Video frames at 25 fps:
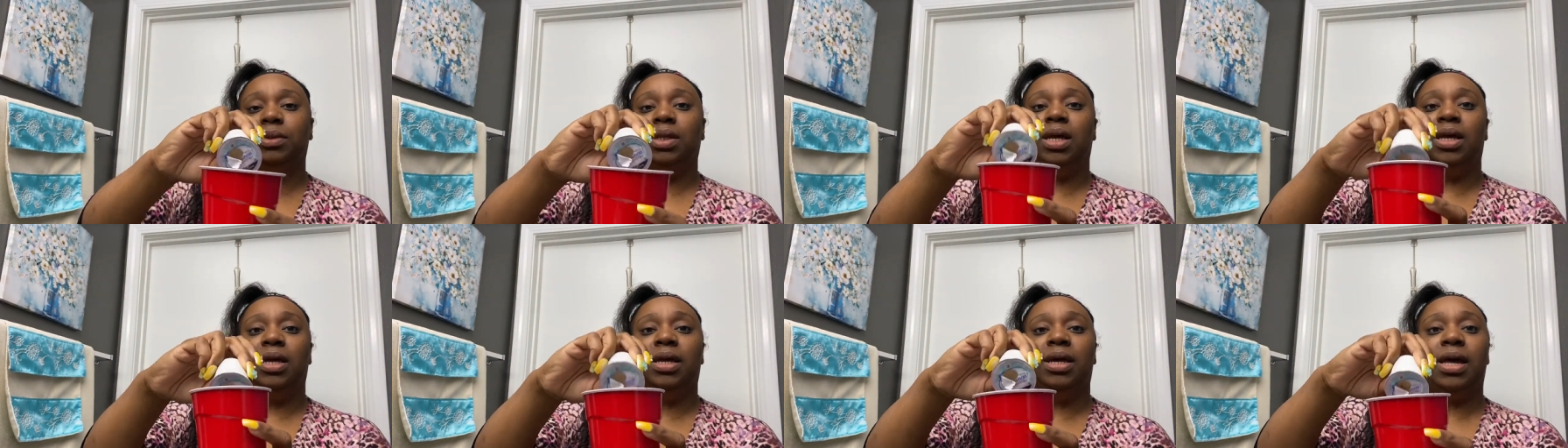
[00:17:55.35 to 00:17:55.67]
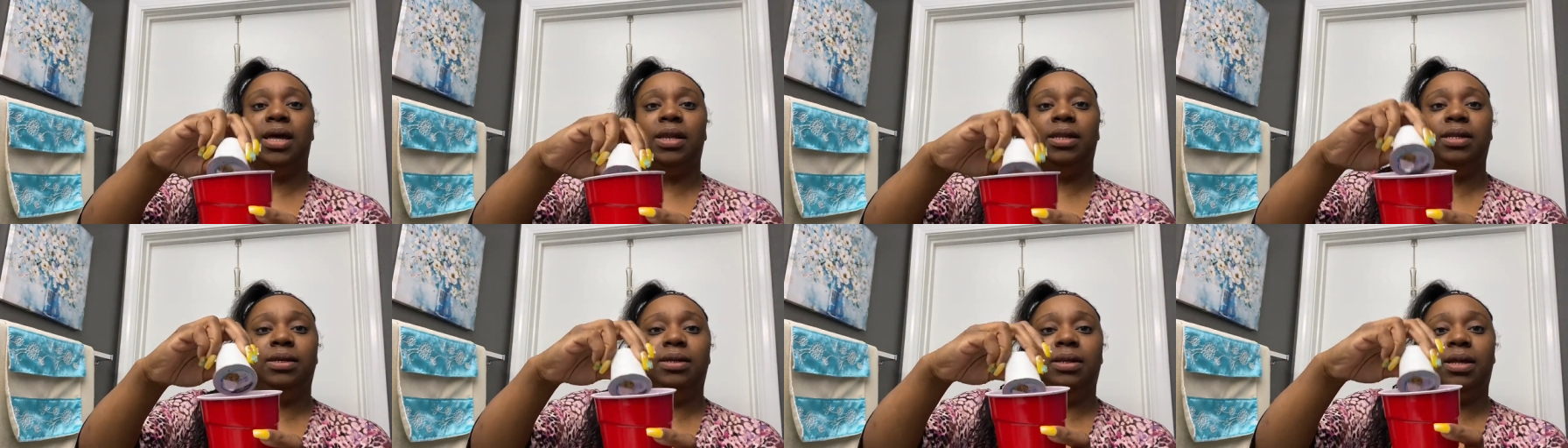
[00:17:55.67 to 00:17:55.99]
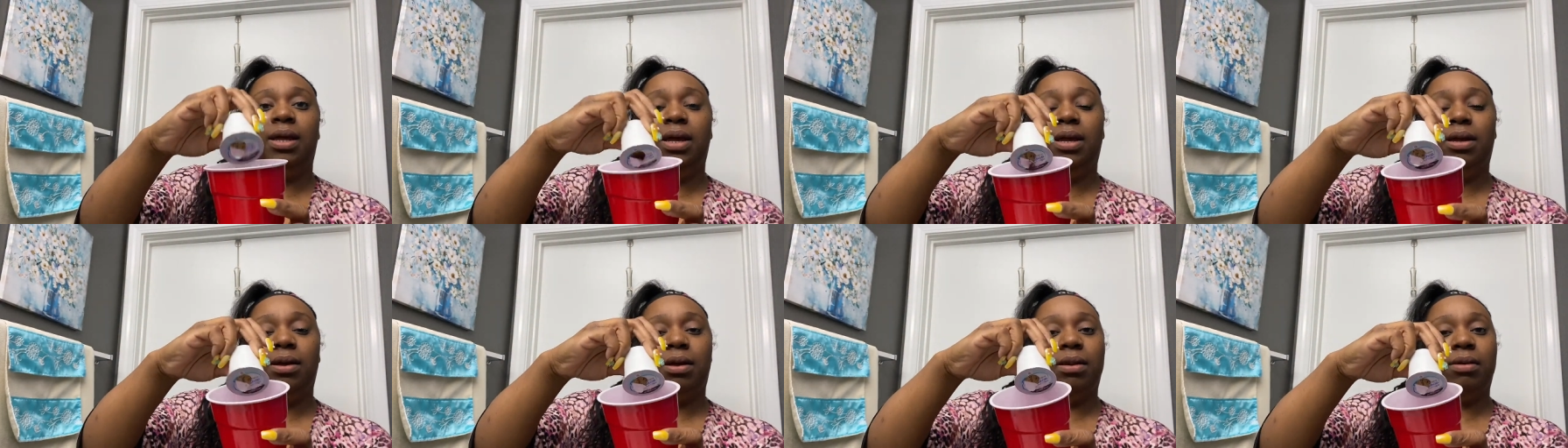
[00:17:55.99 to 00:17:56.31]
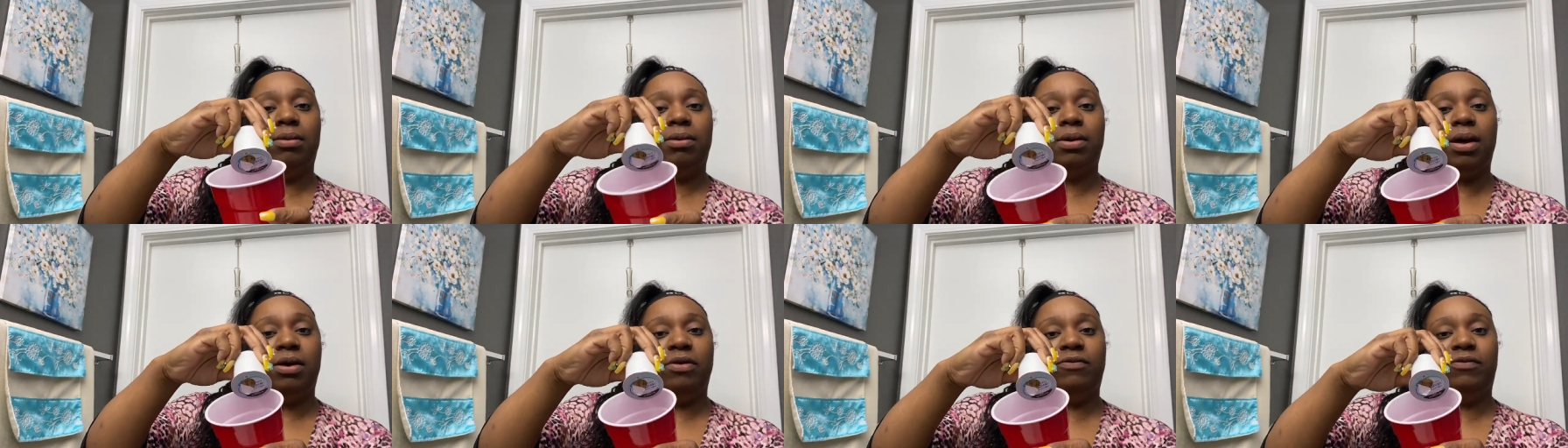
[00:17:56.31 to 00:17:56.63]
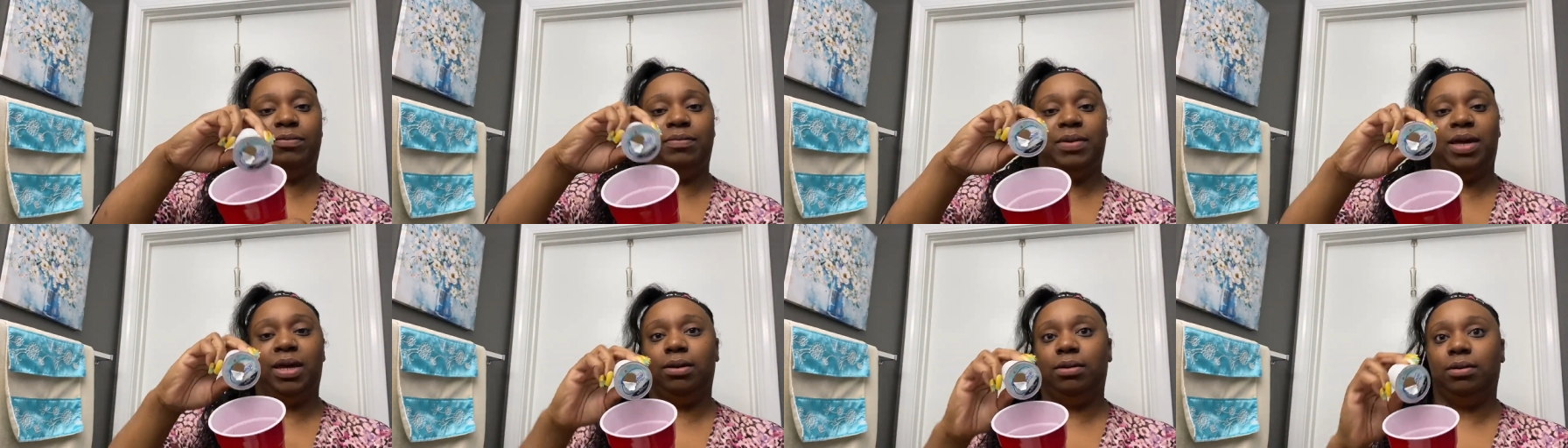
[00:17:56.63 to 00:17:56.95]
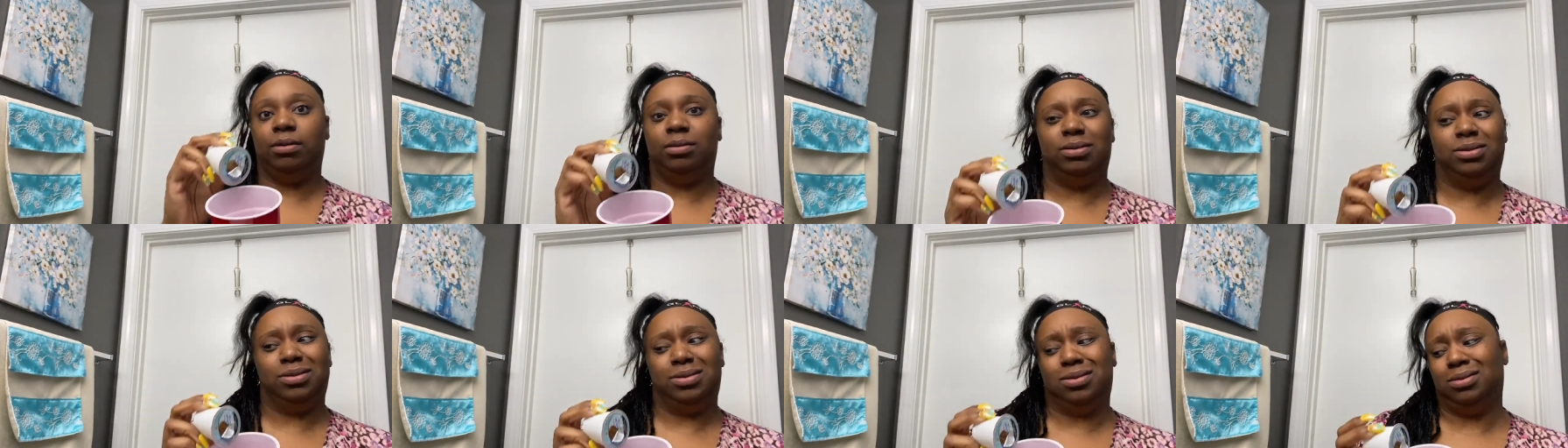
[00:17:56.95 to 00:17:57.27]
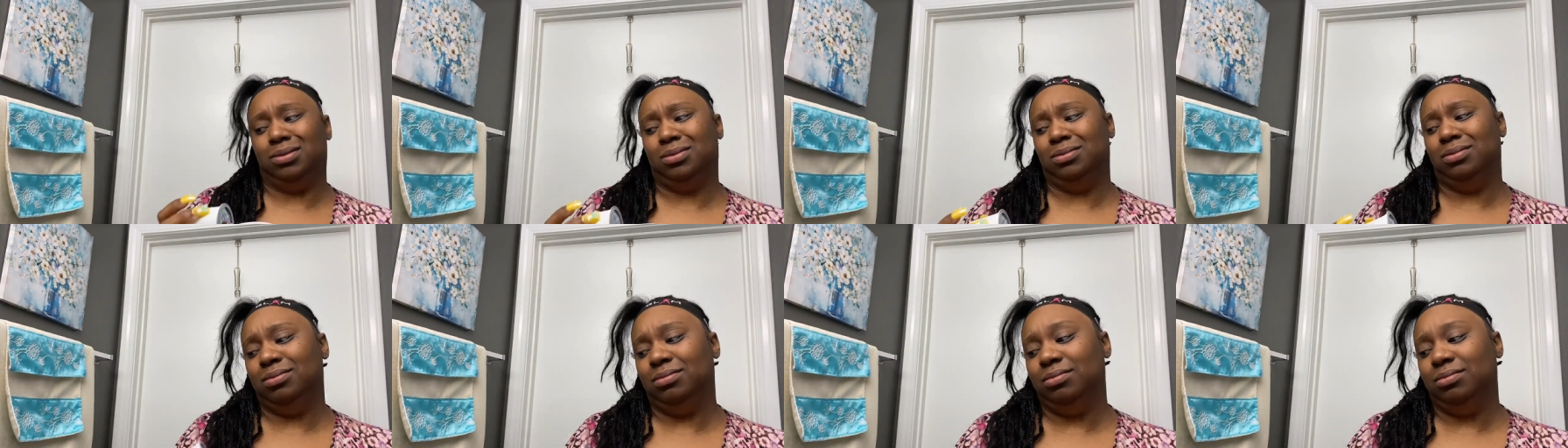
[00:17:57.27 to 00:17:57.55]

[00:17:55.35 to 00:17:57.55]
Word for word: I ain't got, I ain't got no coffee maker, so.